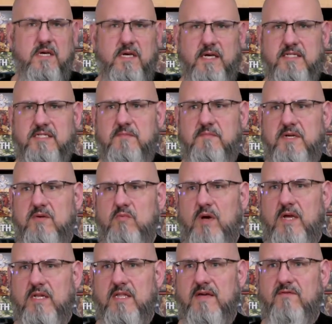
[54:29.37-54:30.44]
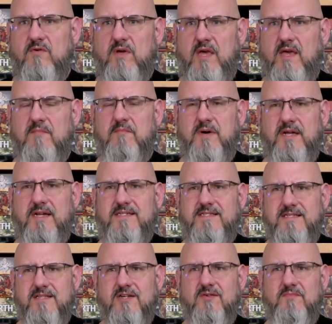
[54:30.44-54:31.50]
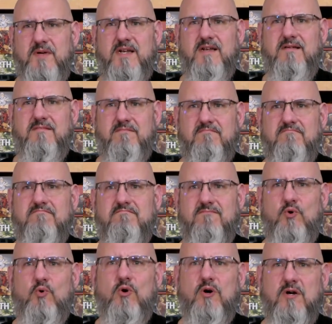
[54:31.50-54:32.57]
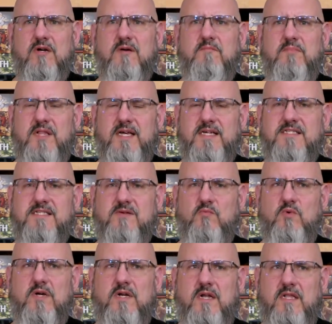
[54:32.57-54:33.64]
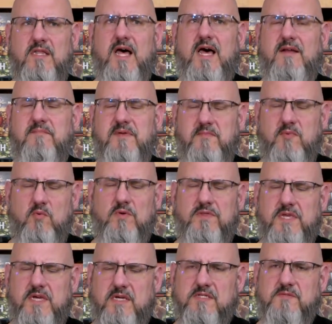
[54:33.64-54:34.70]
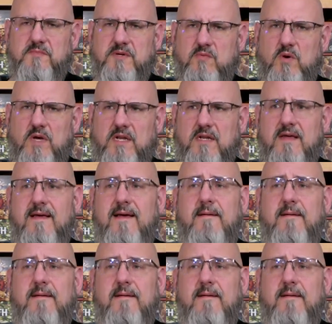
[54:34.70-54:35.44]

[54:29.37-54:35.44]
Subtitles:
It's a mid-weight level game, but it's a little bit more complex than what a lot of people would think is mid-weight.